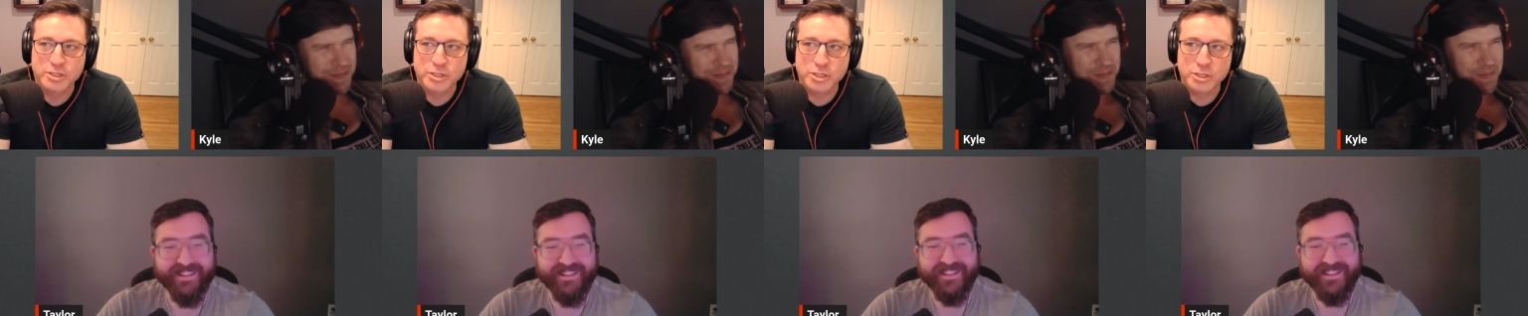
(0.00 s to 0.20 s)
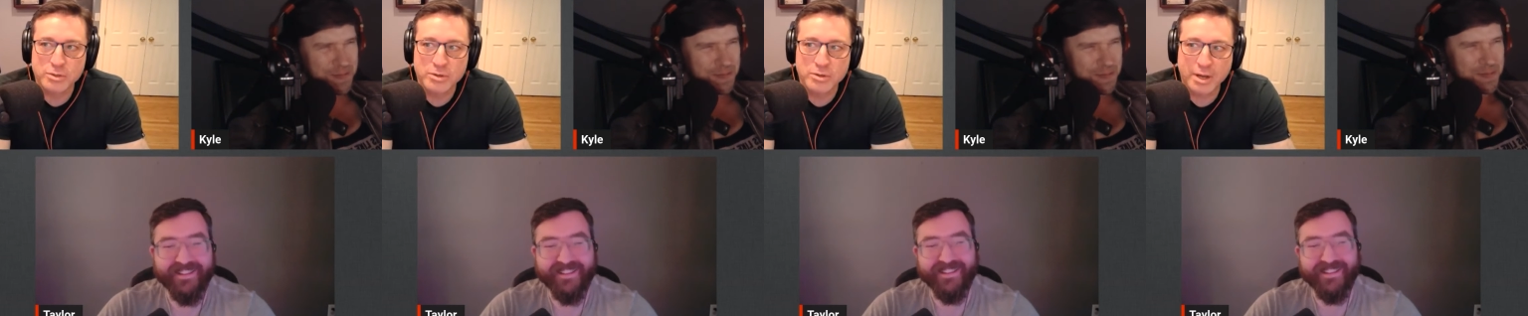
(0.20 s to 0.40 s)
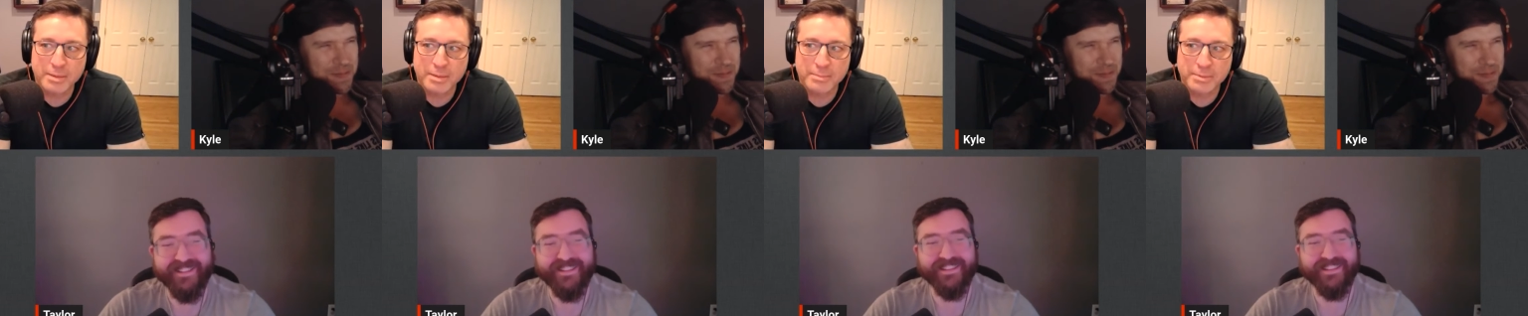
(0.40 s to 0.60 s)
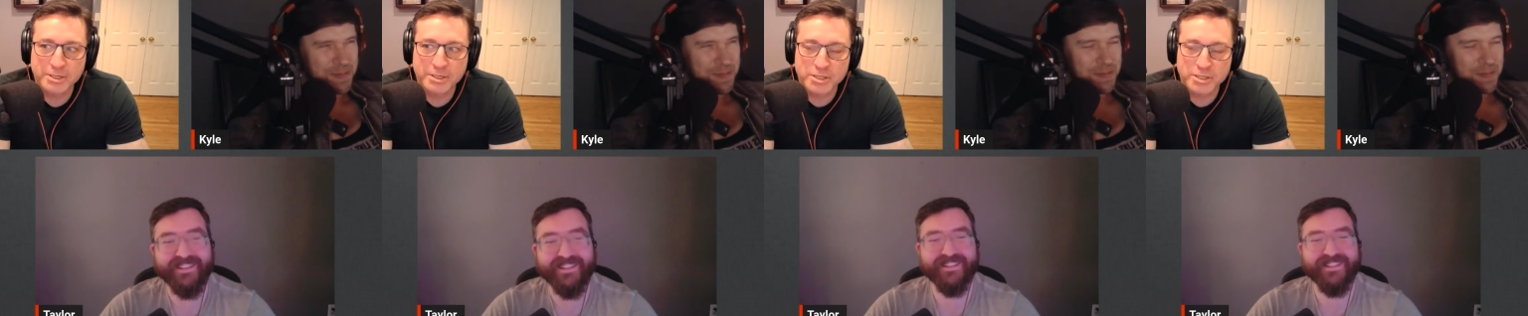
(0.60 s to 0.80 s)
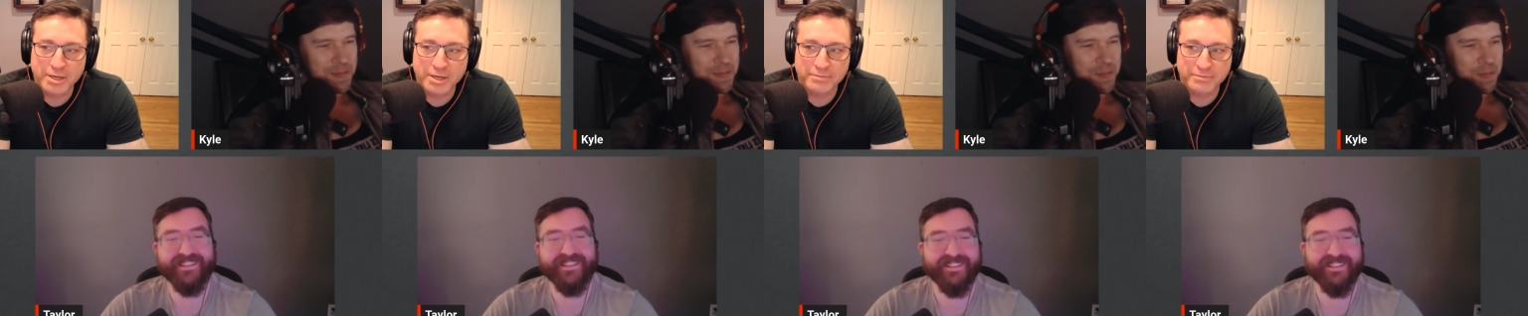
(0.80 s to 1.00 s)
Speaker 1: do you know how
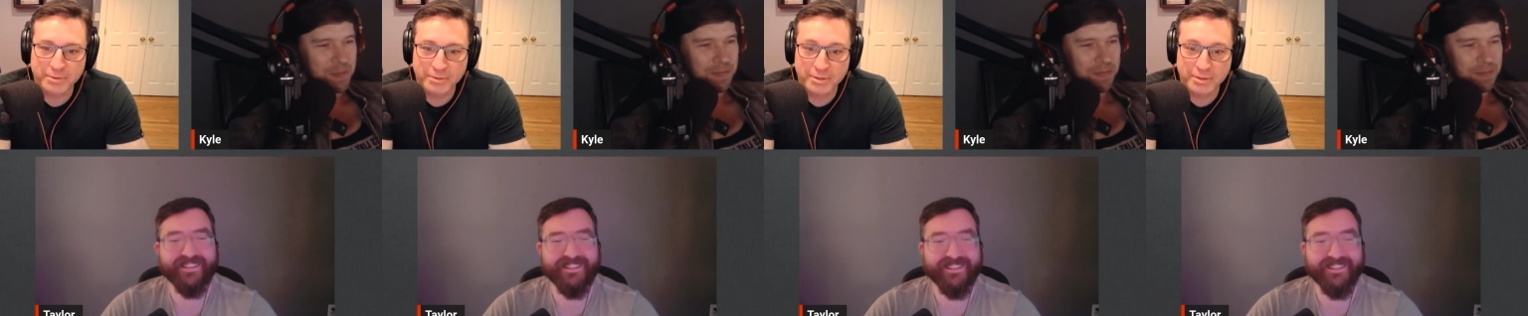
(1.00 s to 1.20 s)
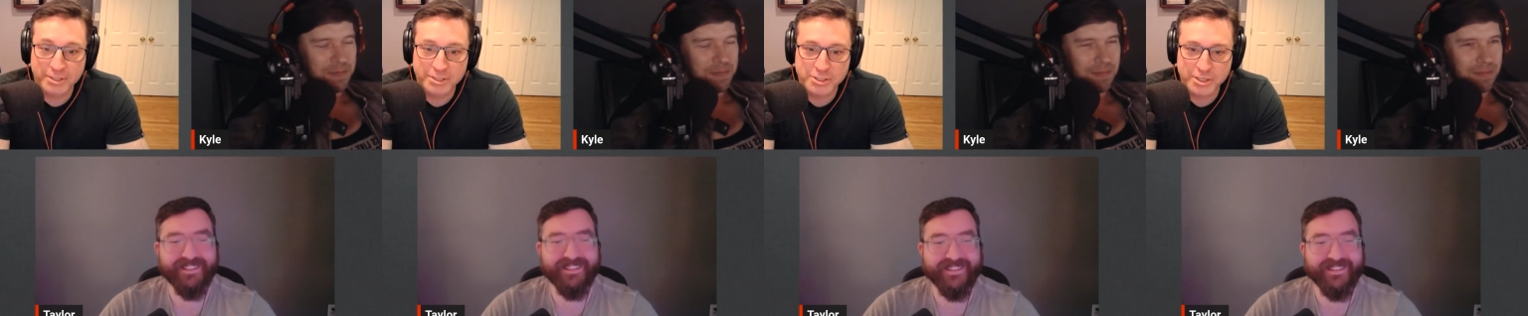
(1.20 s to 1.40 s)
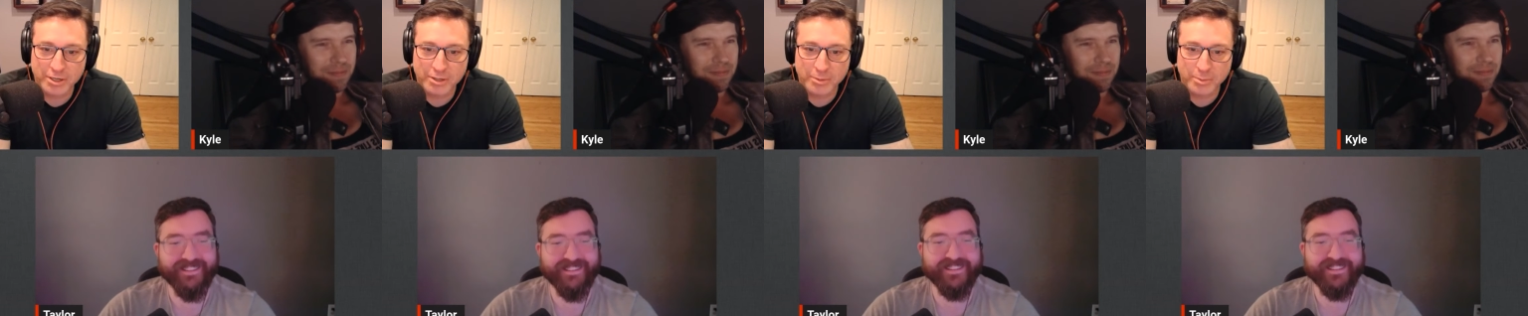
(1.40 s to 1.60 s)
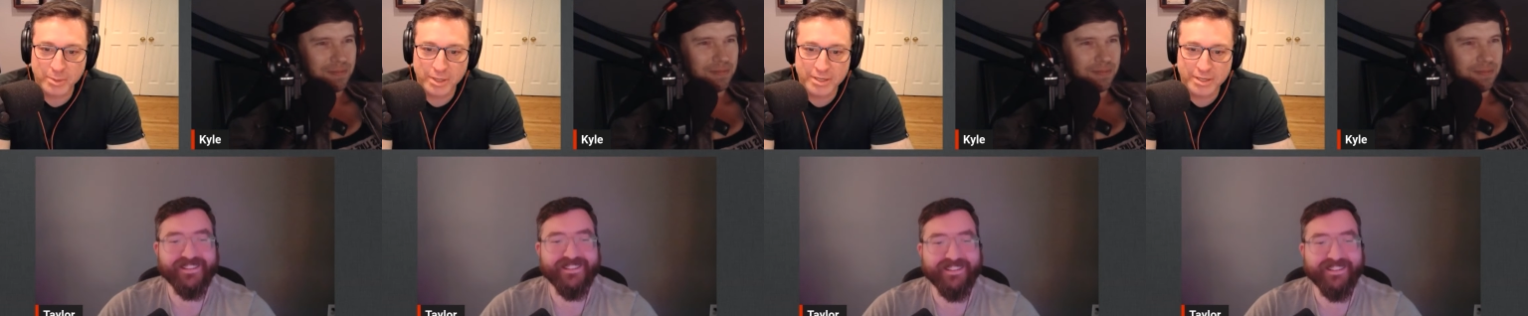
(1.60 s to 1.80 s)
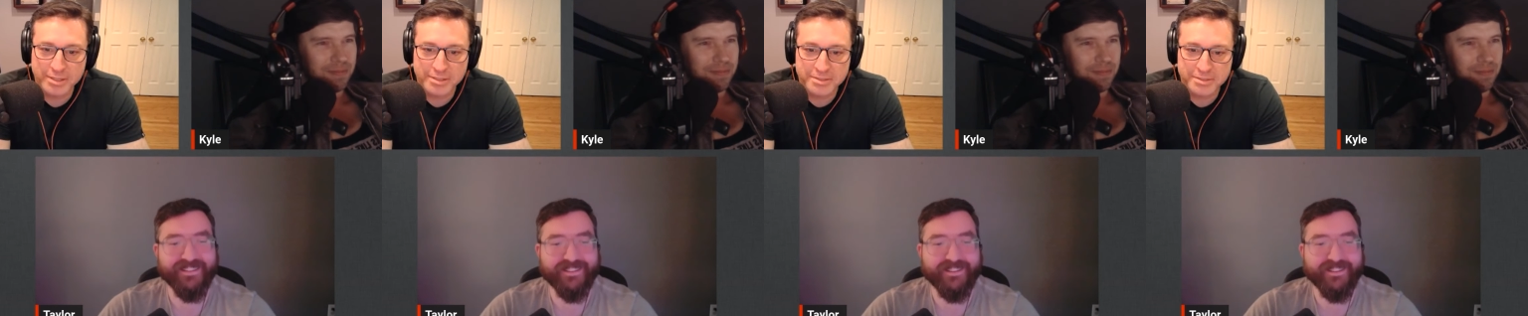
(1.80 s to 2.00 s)
much a folding chair
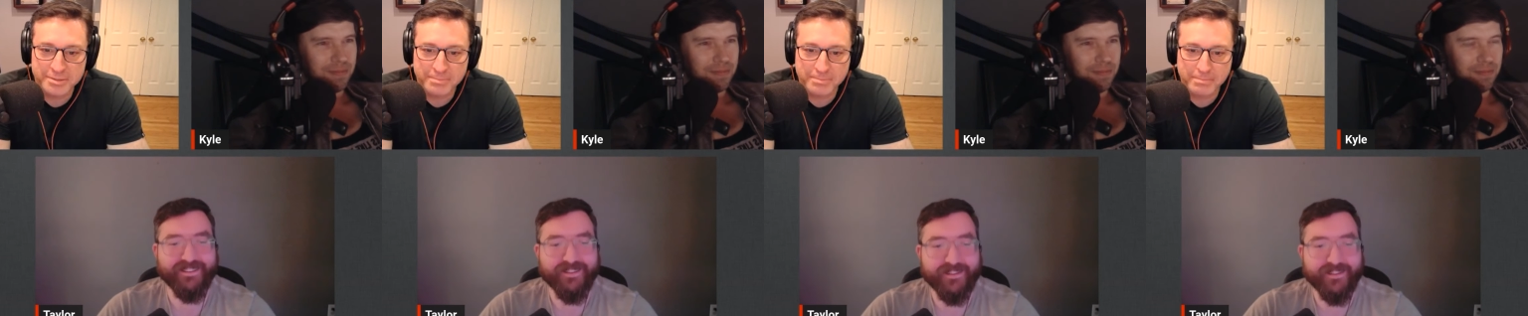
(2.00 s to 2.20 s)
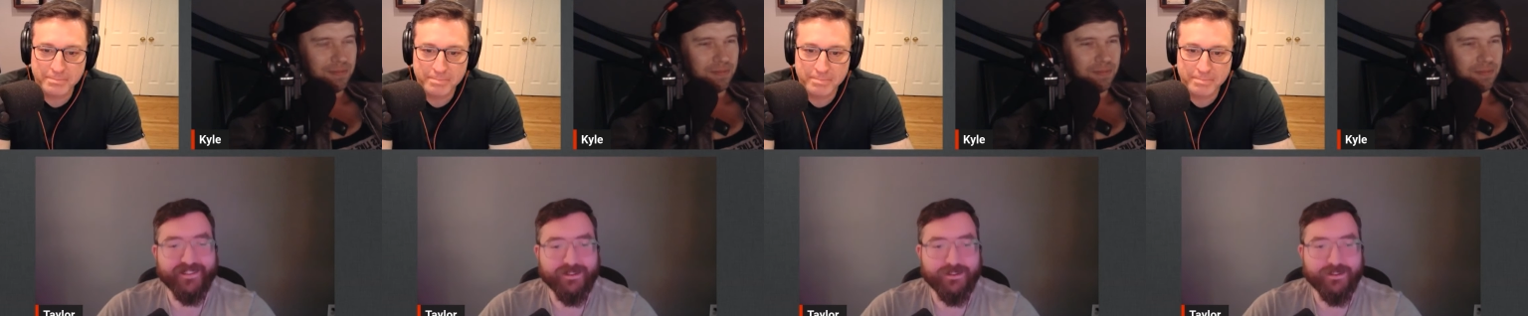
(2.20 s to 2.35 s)
weighs?